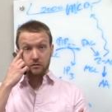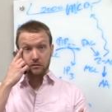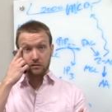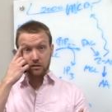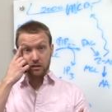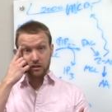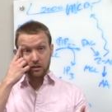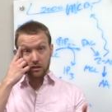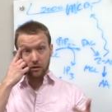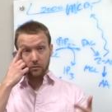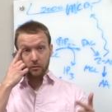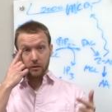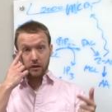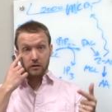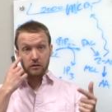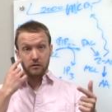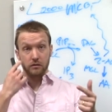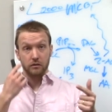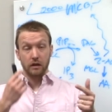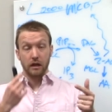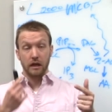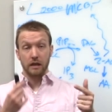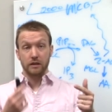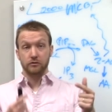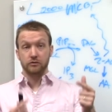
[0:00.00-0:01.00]
Cerebellar
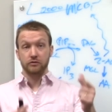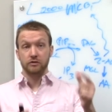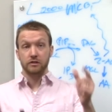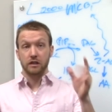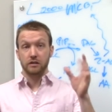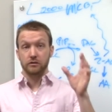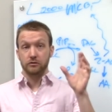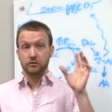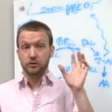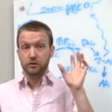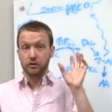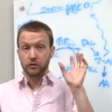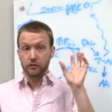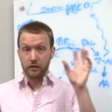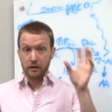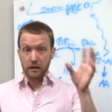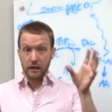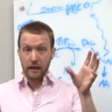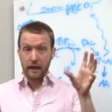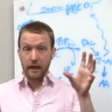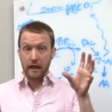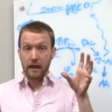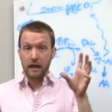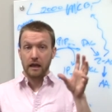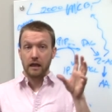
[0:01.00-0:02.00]
astrocytes are shown in
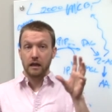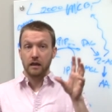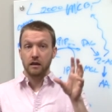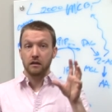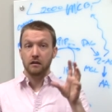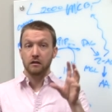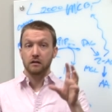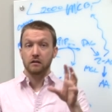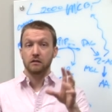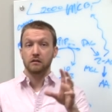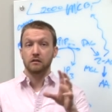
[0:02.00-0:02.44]
A,